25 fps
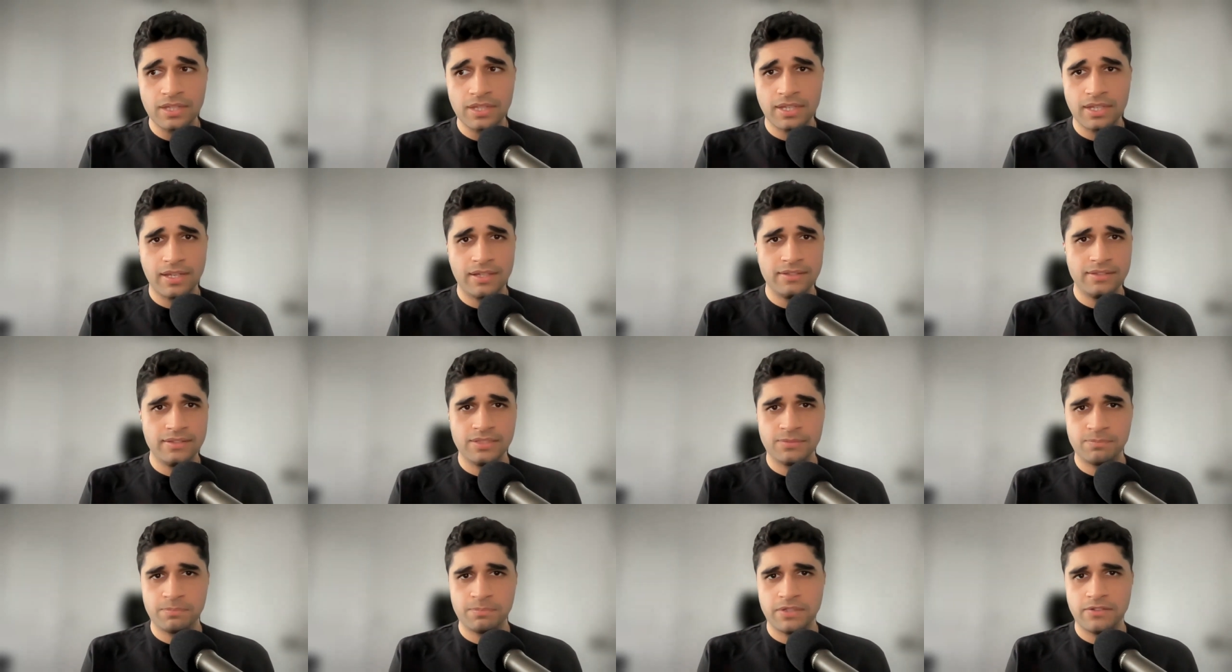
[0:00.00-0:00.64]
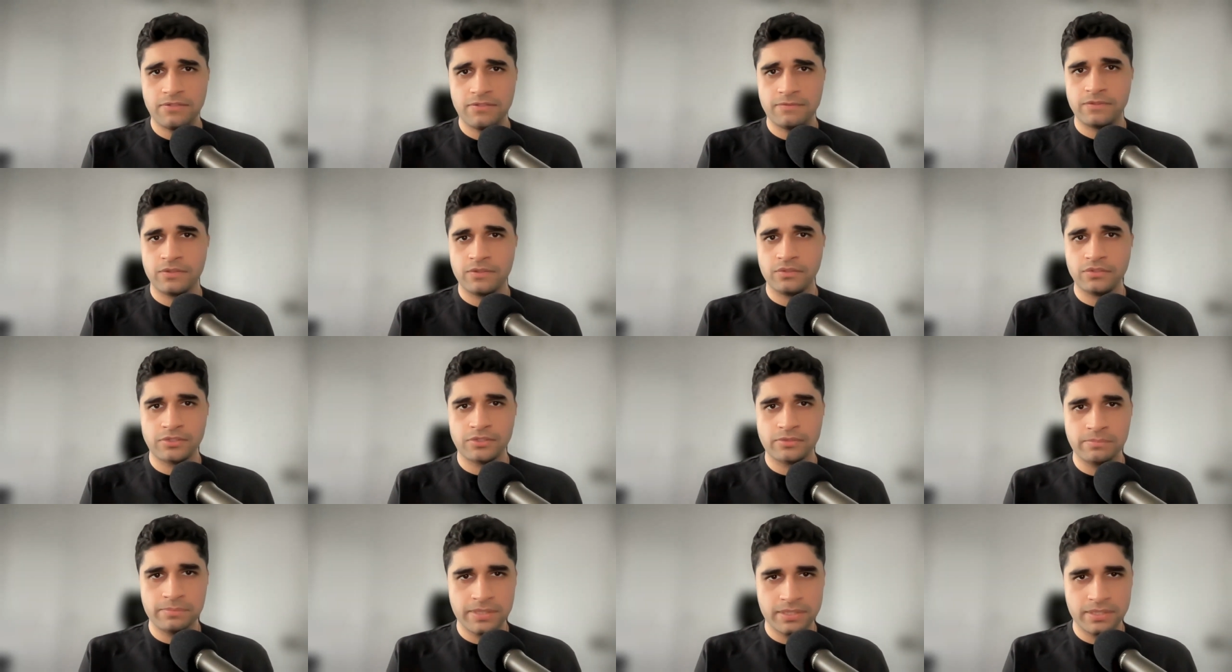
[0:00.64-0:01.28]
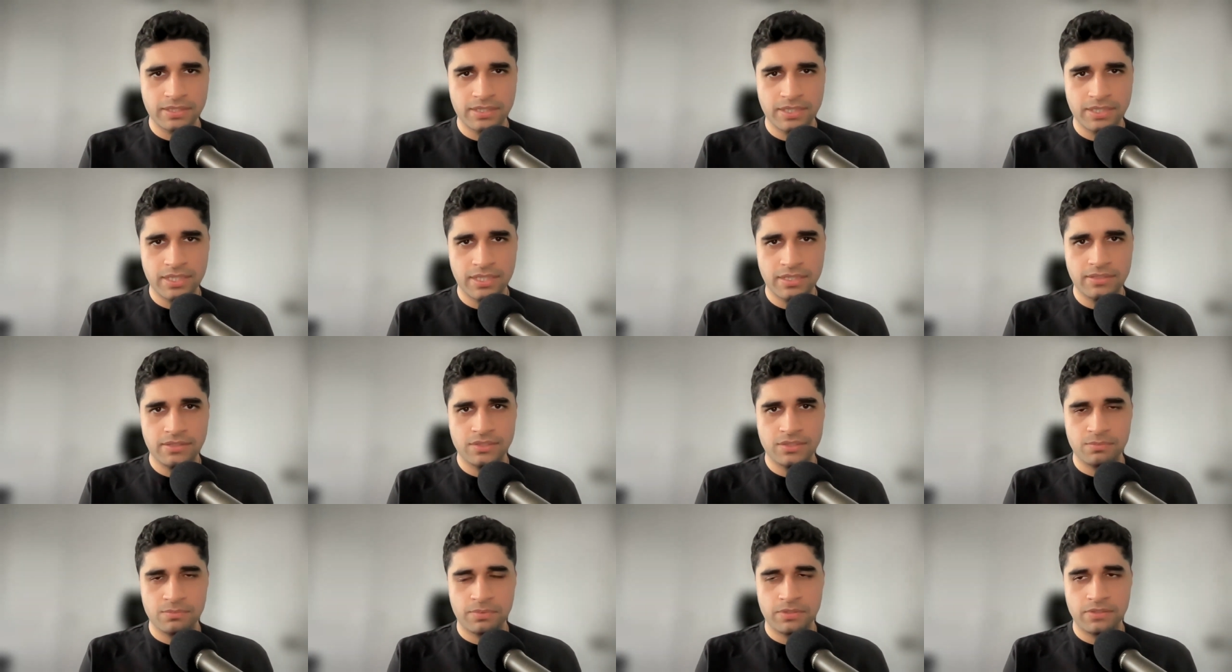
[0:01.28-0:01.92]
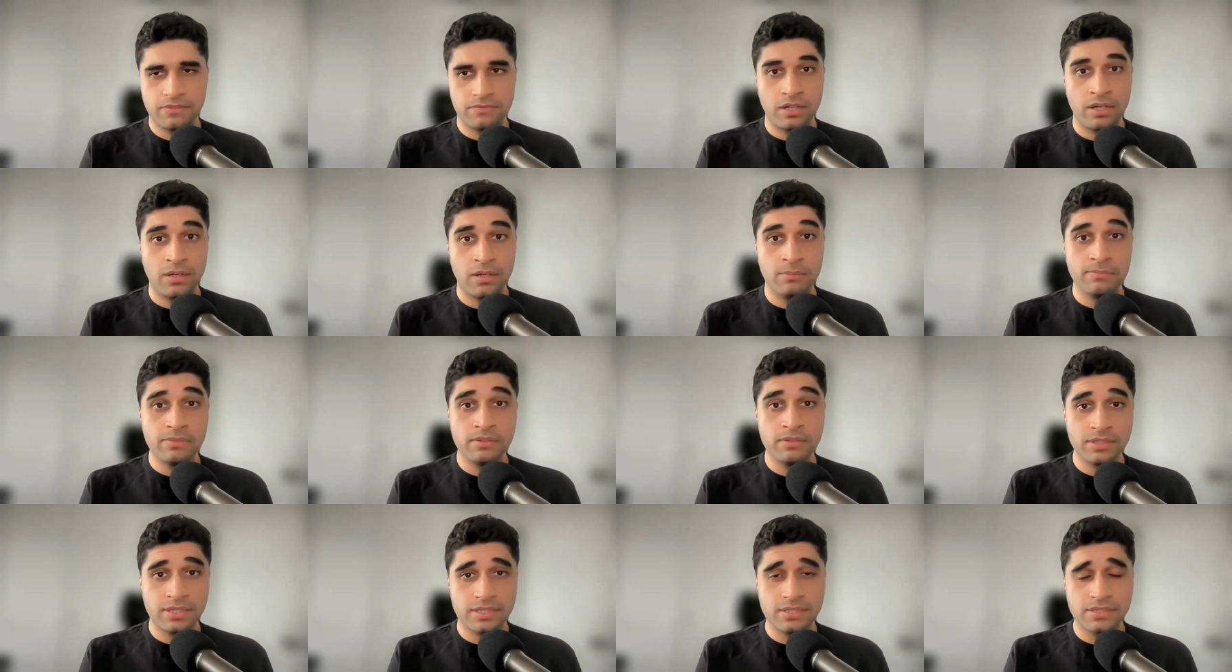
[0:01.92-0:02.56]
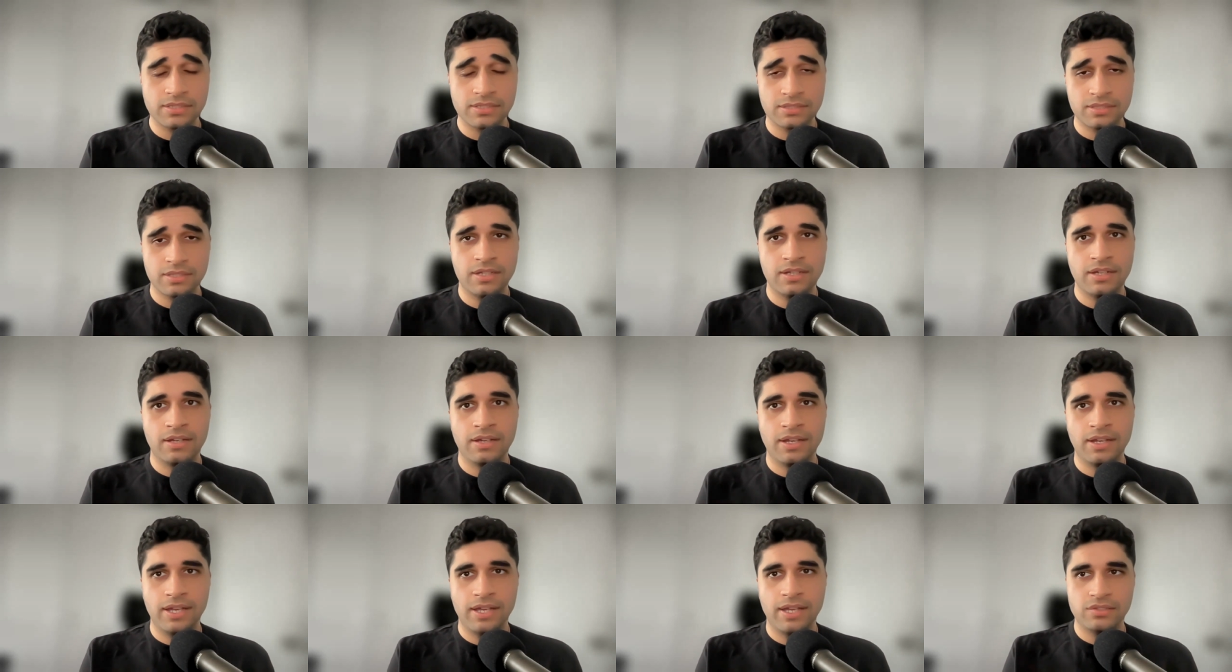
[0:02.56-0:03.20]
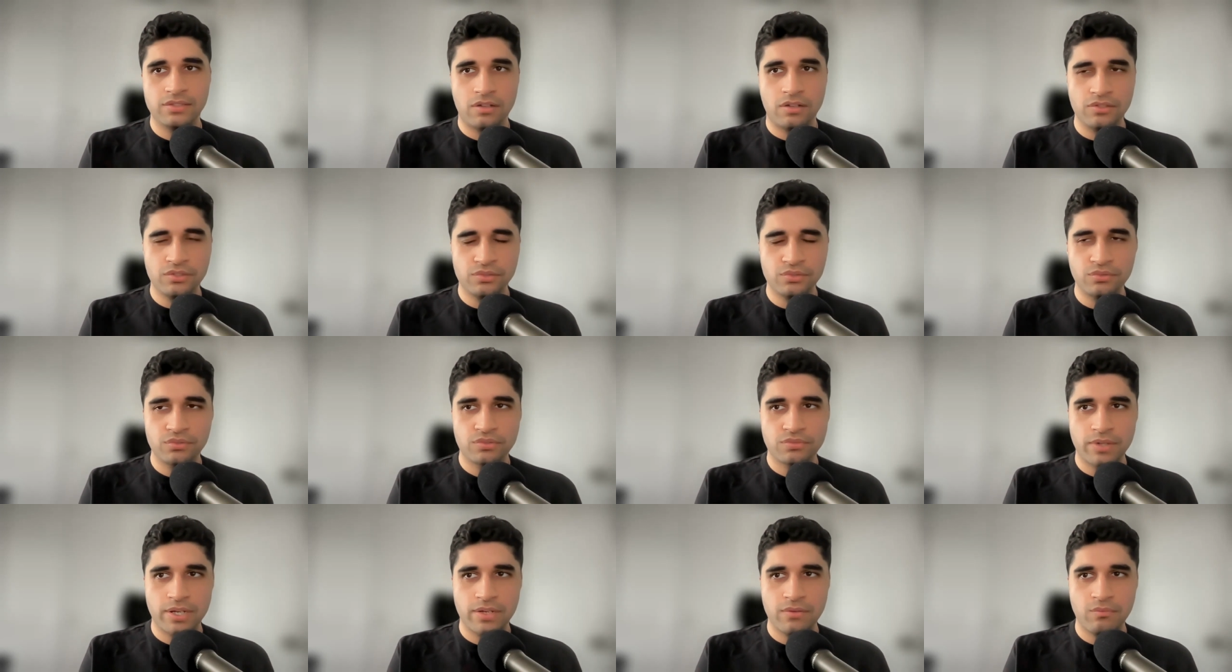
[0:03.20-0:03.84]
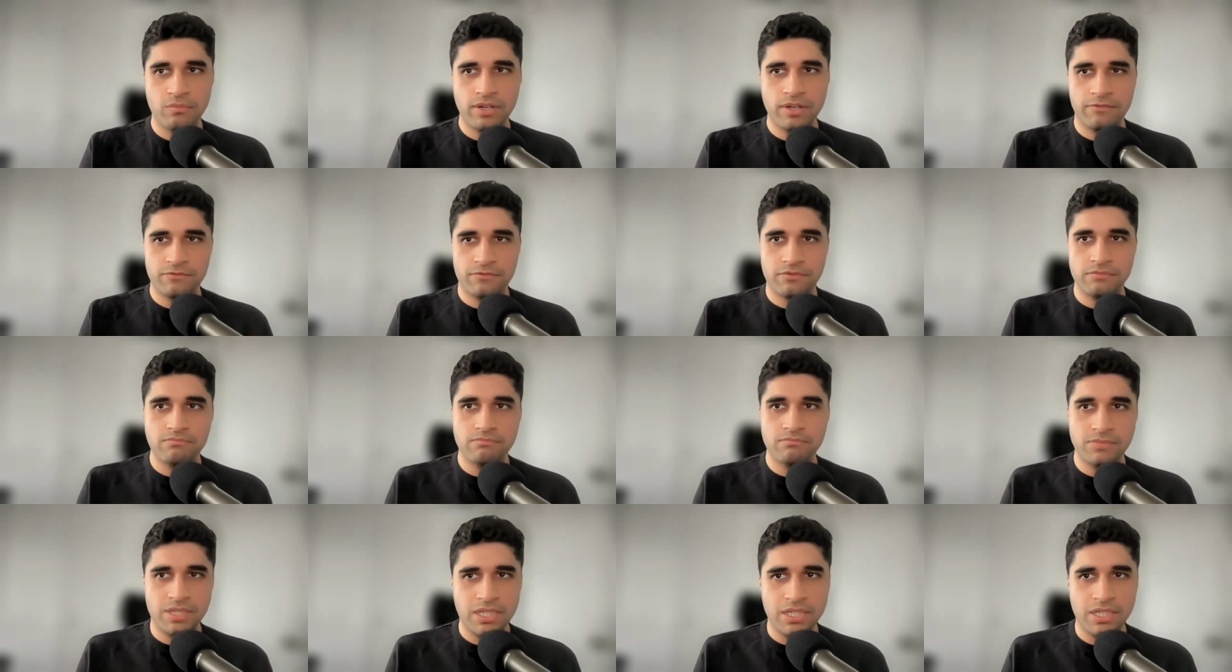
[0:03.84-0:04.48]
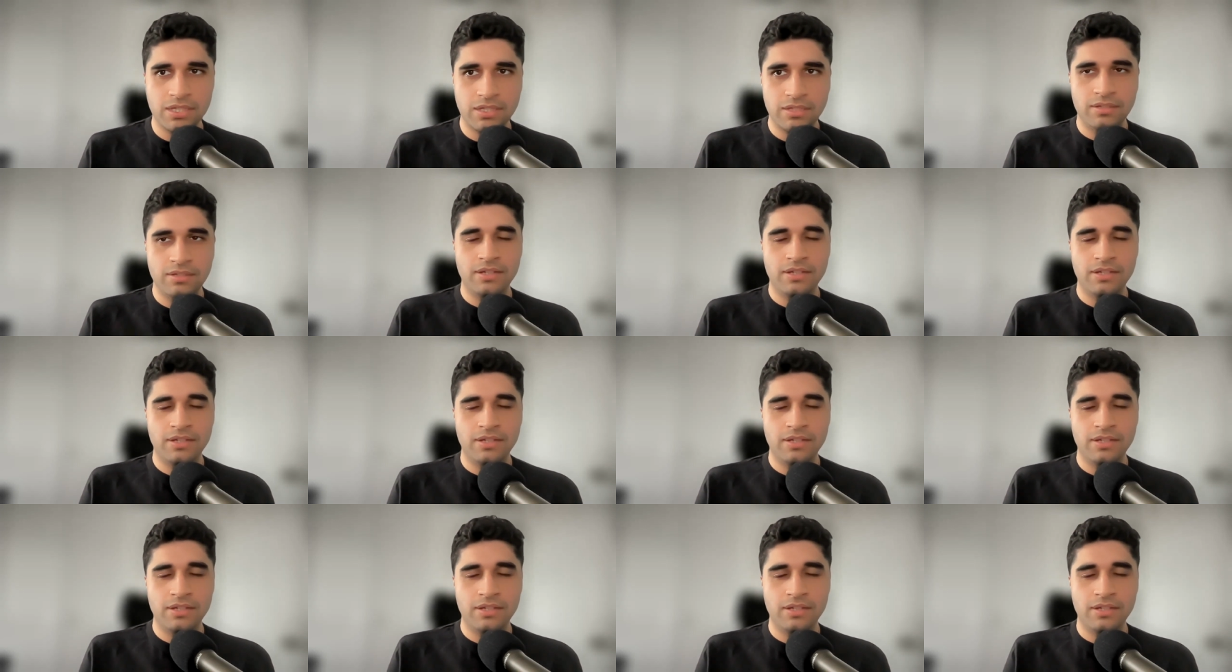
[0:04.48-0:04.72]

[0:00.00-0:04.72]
And this bit of vulnerability, this bit of humbleness is also a great way for me,